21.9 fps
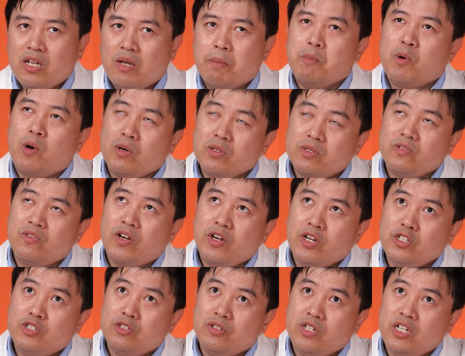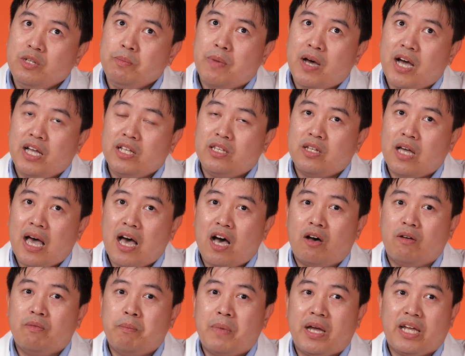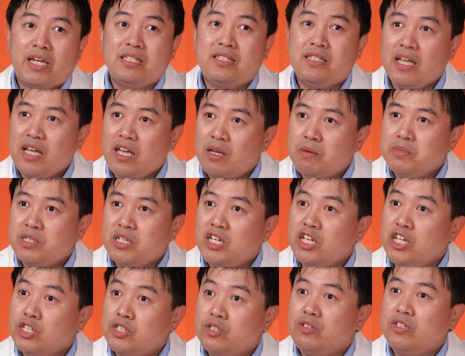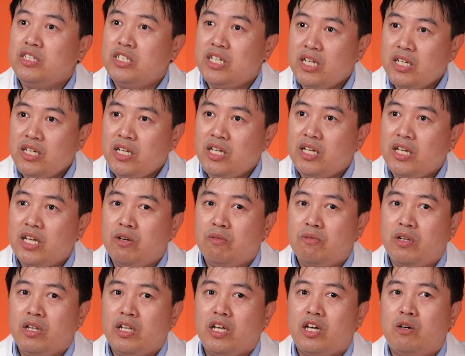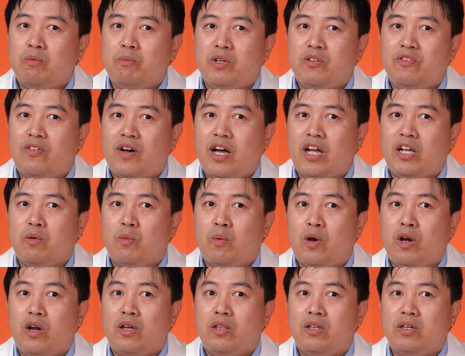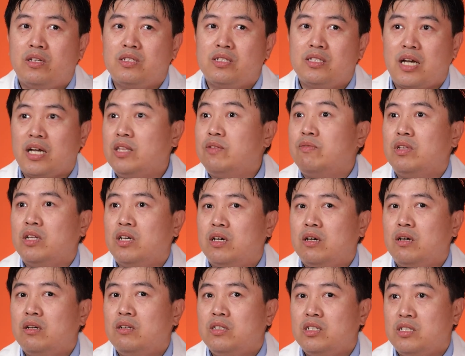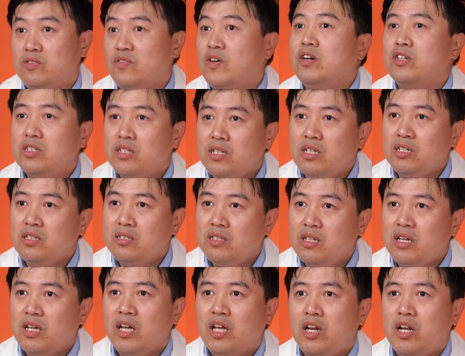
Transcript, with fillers: I'm also very intrigued by the, how my exams and history taking can really help me find where the site of the dysfunction is